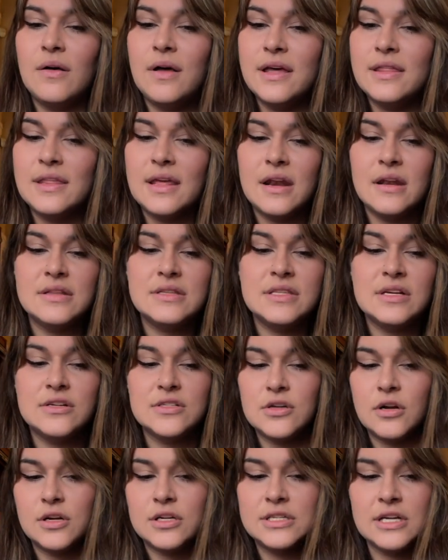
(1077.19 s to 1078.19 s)
And then
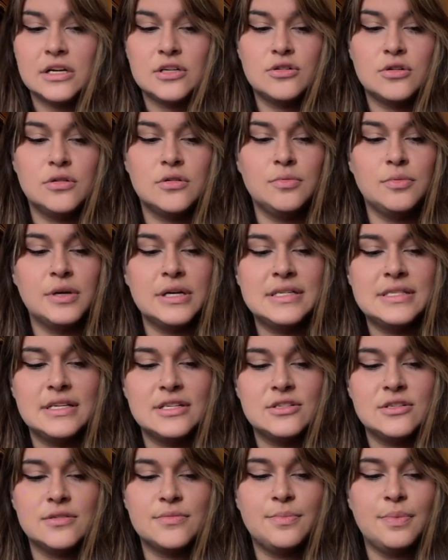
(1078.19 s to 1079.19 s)
there's architectural debris
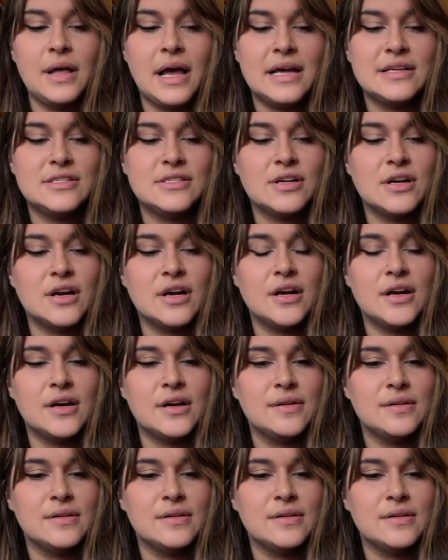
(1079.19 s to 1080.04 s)
such as plaster,